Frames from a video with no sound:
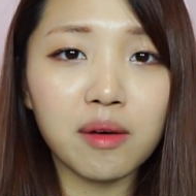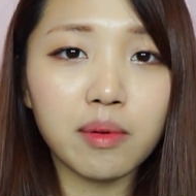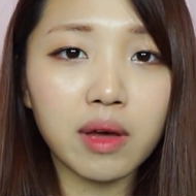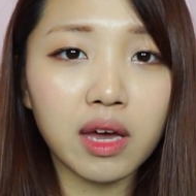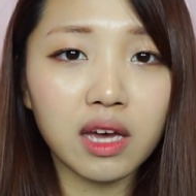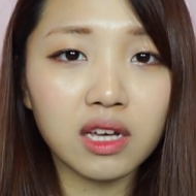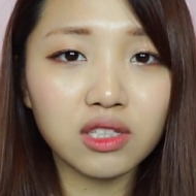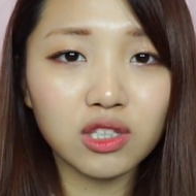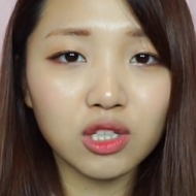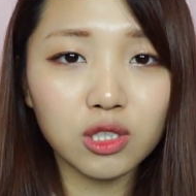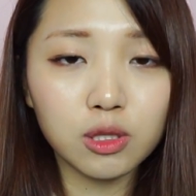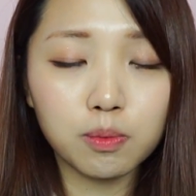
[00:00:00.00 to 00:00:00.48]

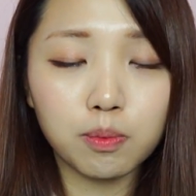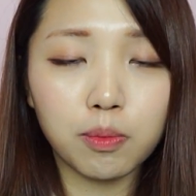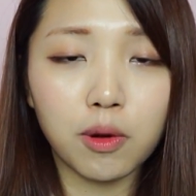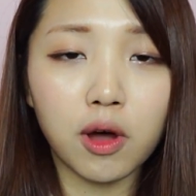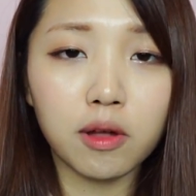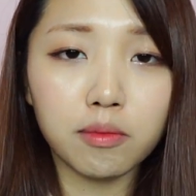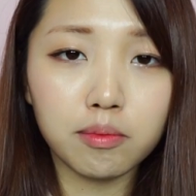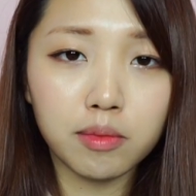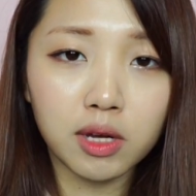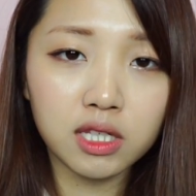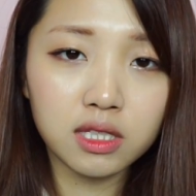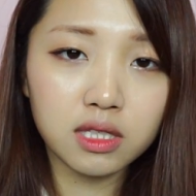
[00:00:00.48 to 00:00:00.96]
I just
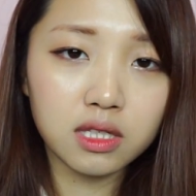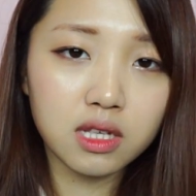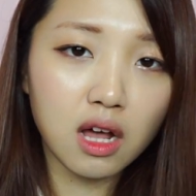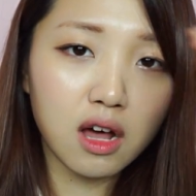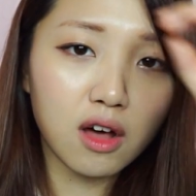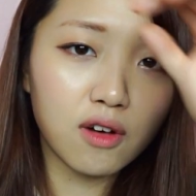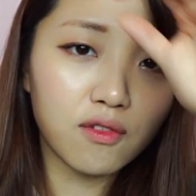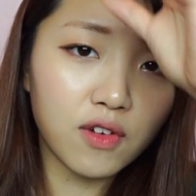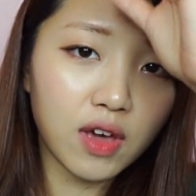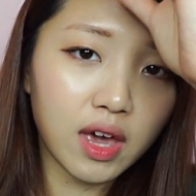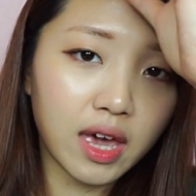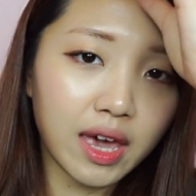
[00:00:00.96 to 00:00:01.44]
bought
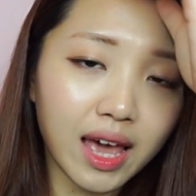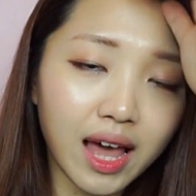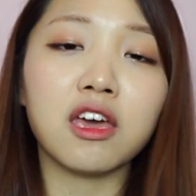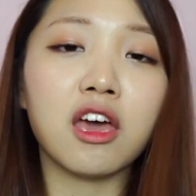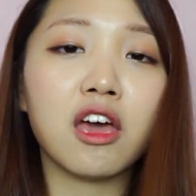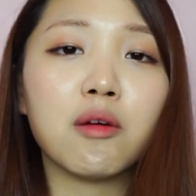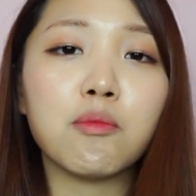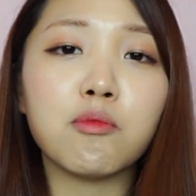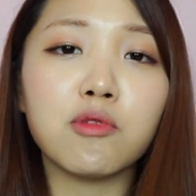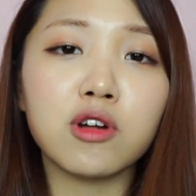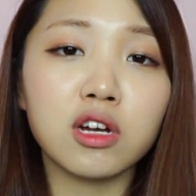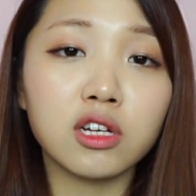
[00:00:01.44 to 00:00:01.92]
myself a
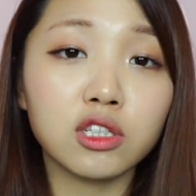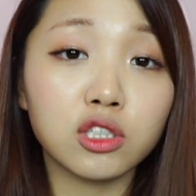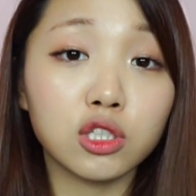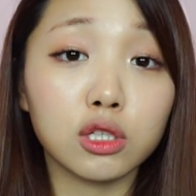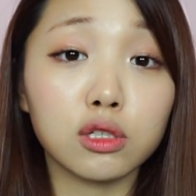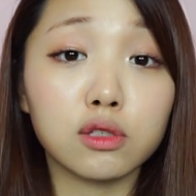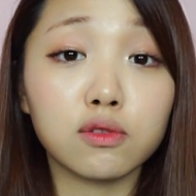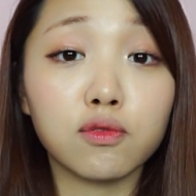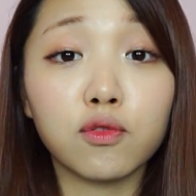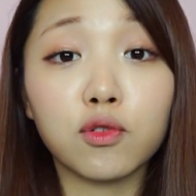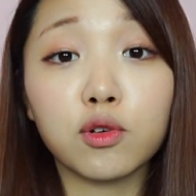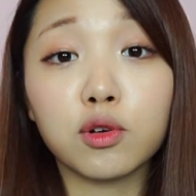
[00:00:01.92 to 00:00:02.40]
camera
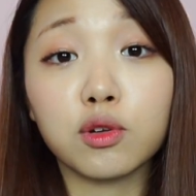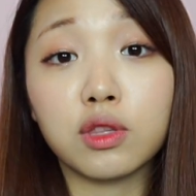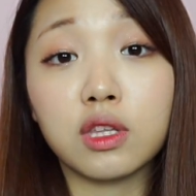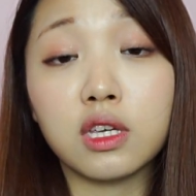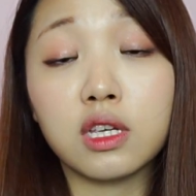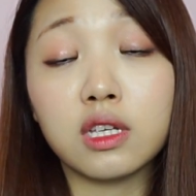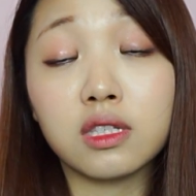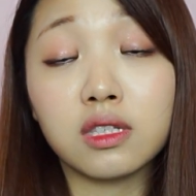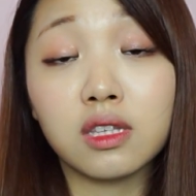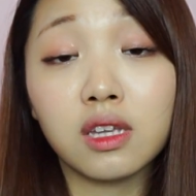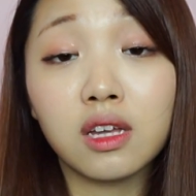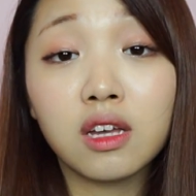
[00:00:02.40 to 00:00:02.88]
just for
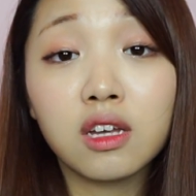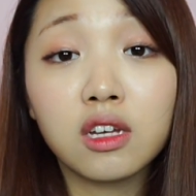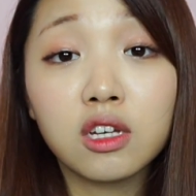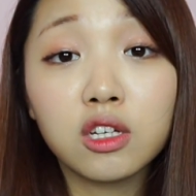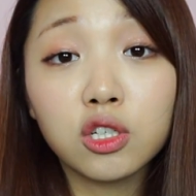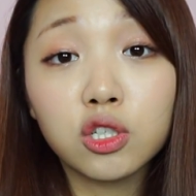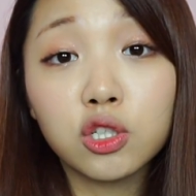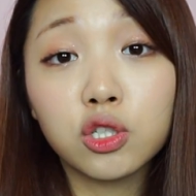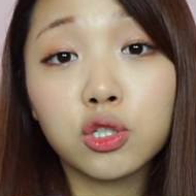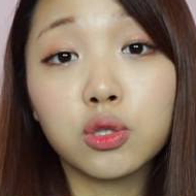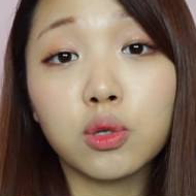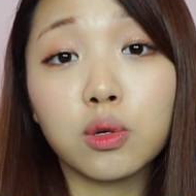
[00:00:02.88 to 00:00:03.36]
these
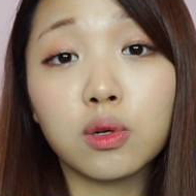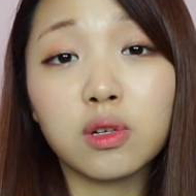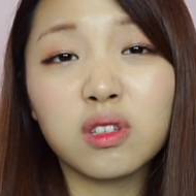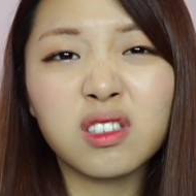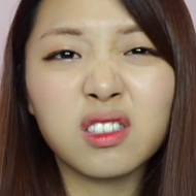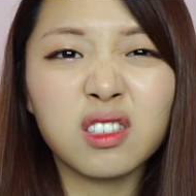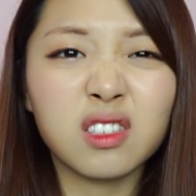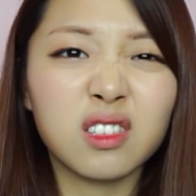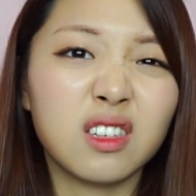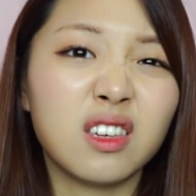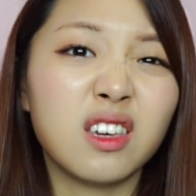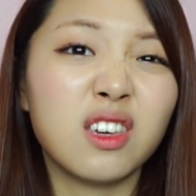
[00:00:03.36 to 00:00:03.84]

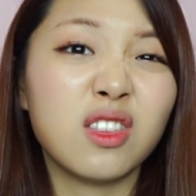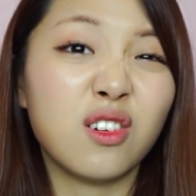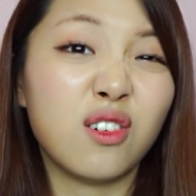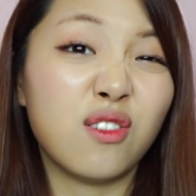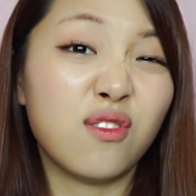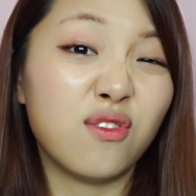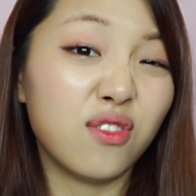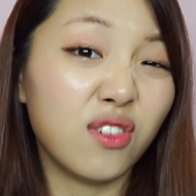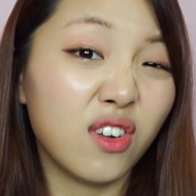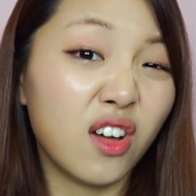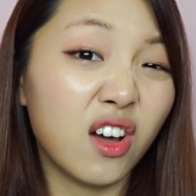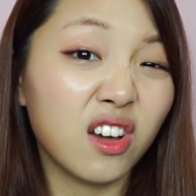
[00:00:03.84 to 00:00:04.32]
short either
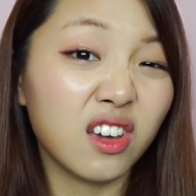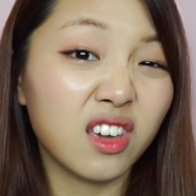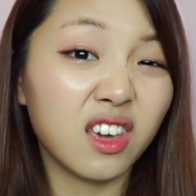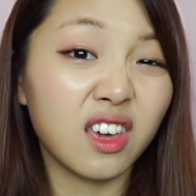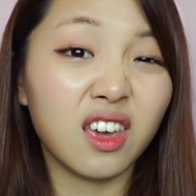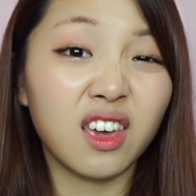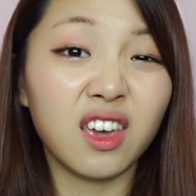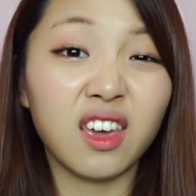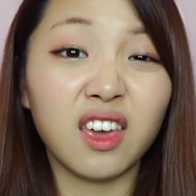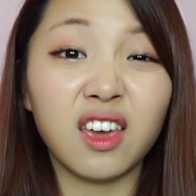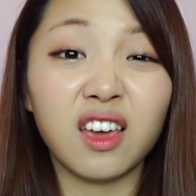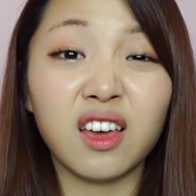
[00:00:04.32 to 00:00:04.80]

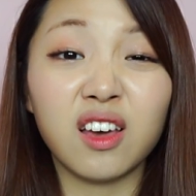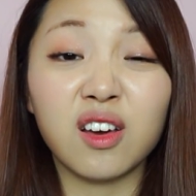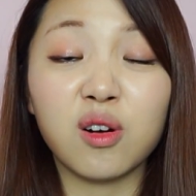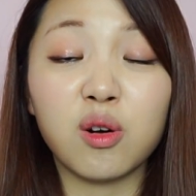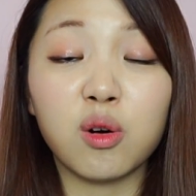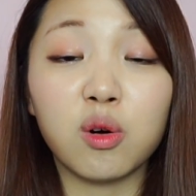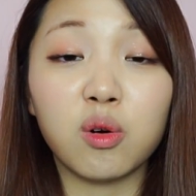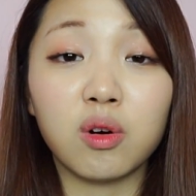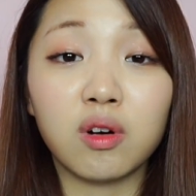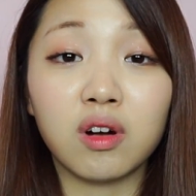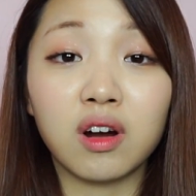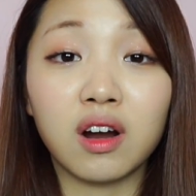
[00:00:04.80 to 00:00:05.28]
vlogging
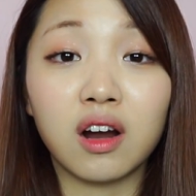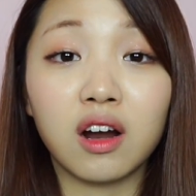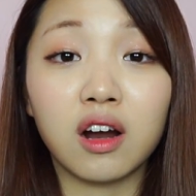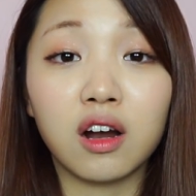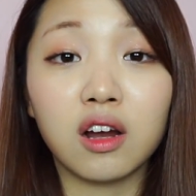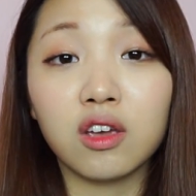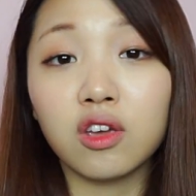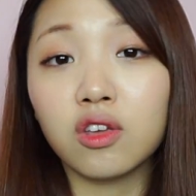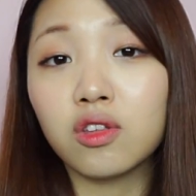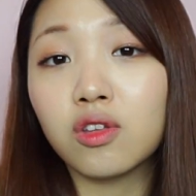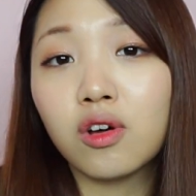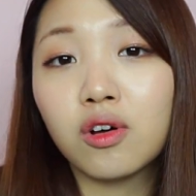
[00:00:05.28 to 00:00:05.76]
or,
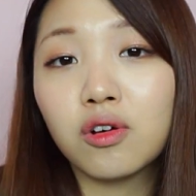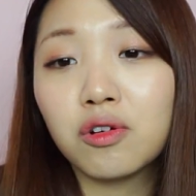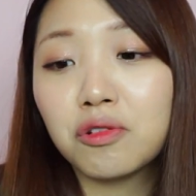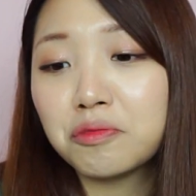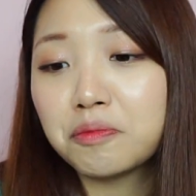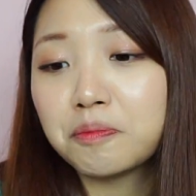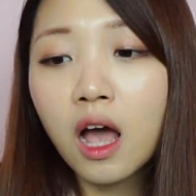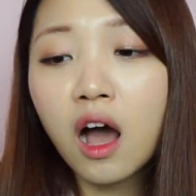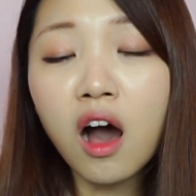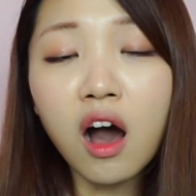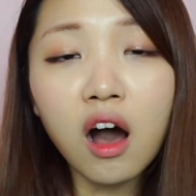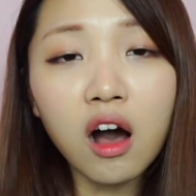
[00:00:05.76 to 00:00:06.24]
you know,
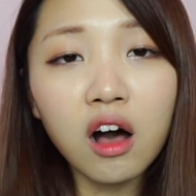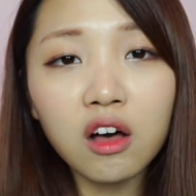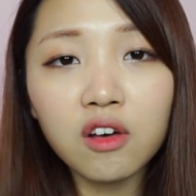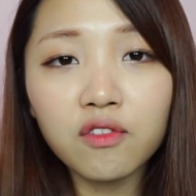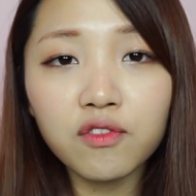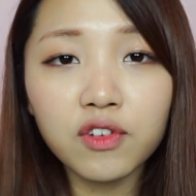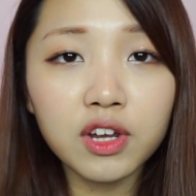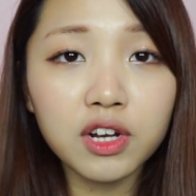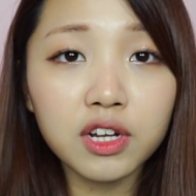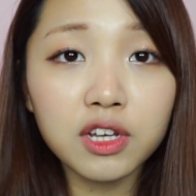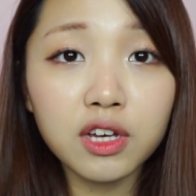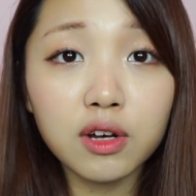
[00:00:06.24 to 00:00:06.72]
haul
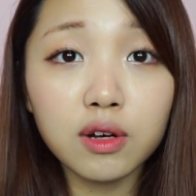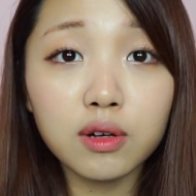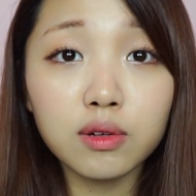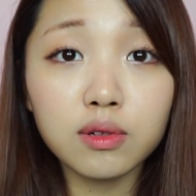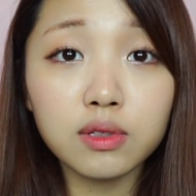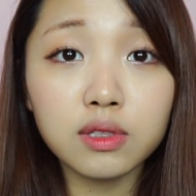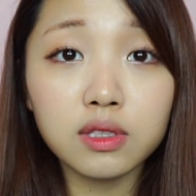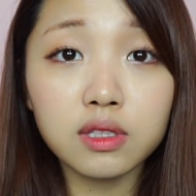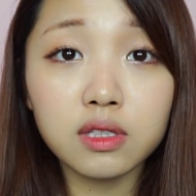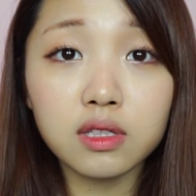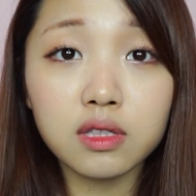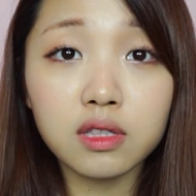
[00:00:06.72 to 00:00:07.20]

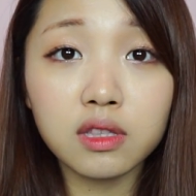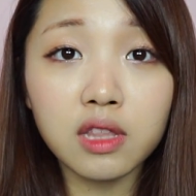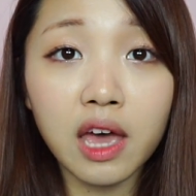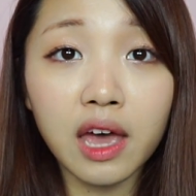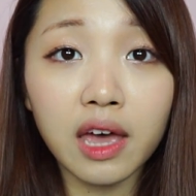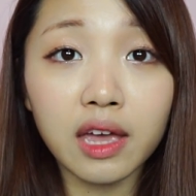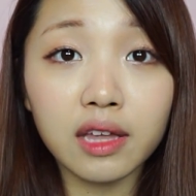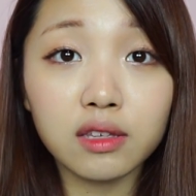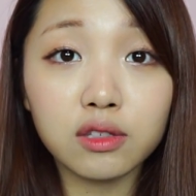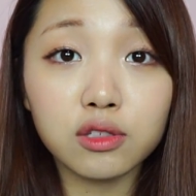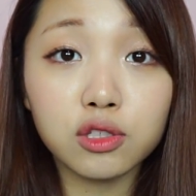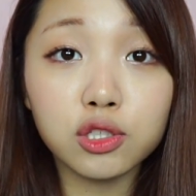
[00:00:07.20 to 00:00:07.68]
videos
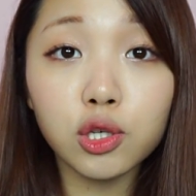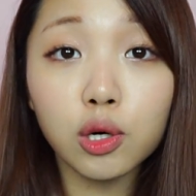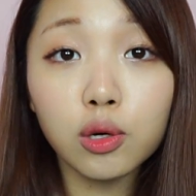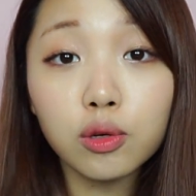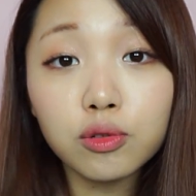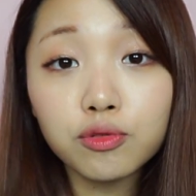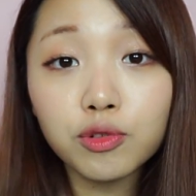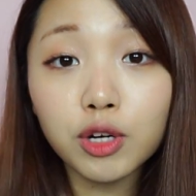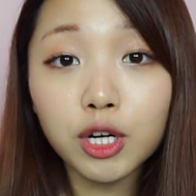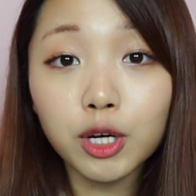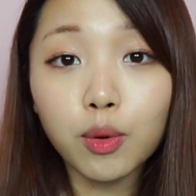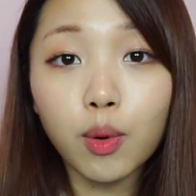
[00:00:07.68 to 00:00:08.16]
that don't
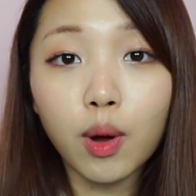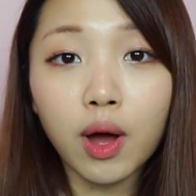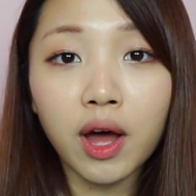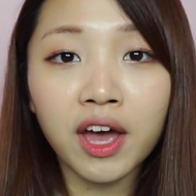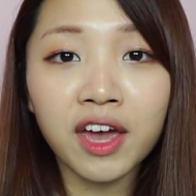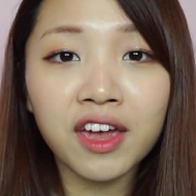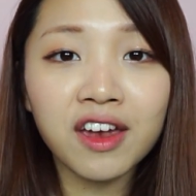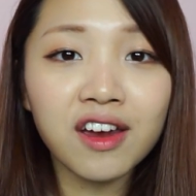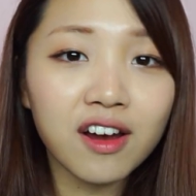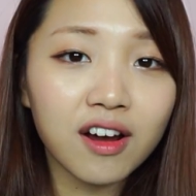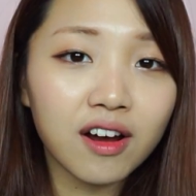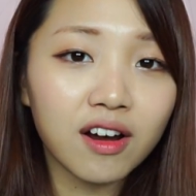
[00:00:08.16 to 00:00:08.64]

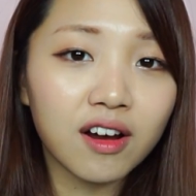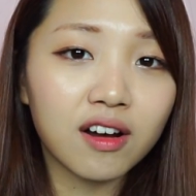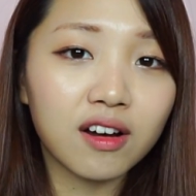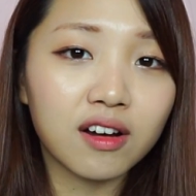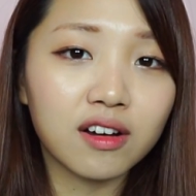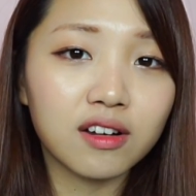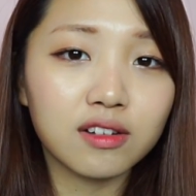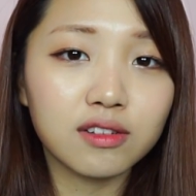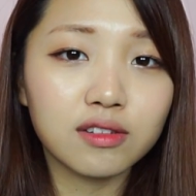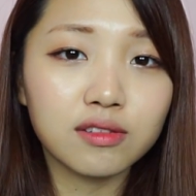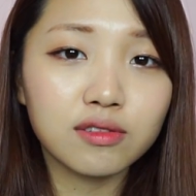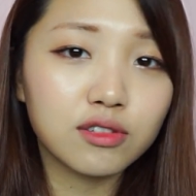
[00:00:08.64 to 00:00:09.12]

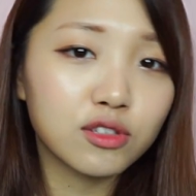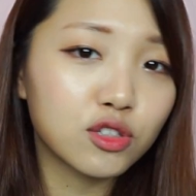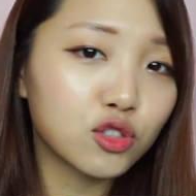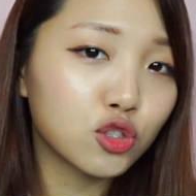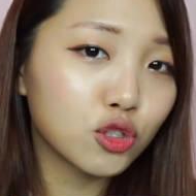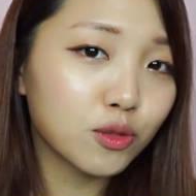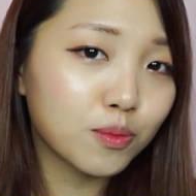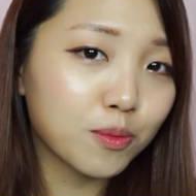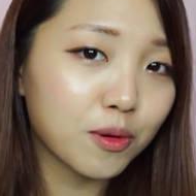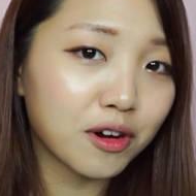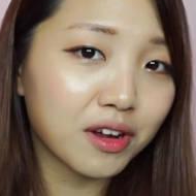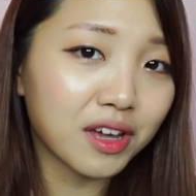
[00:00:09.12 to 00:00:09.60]
require
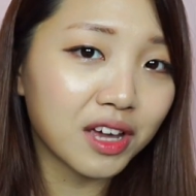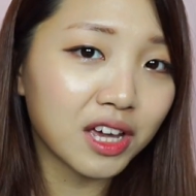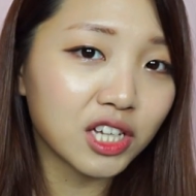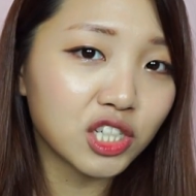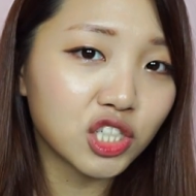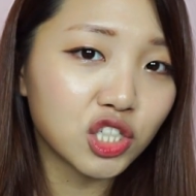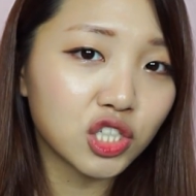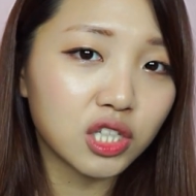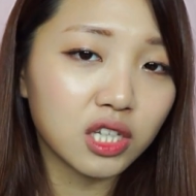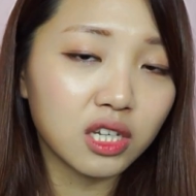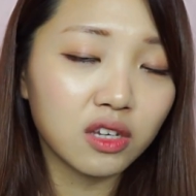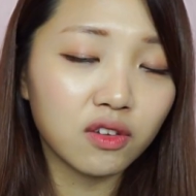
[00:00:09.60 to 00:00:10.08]
super
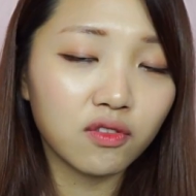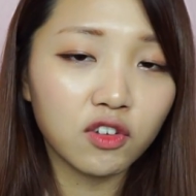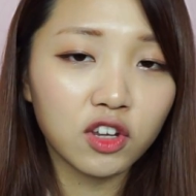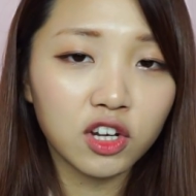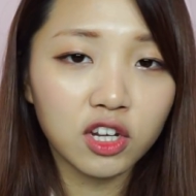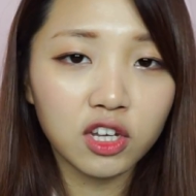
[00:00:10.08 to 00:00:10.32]
HD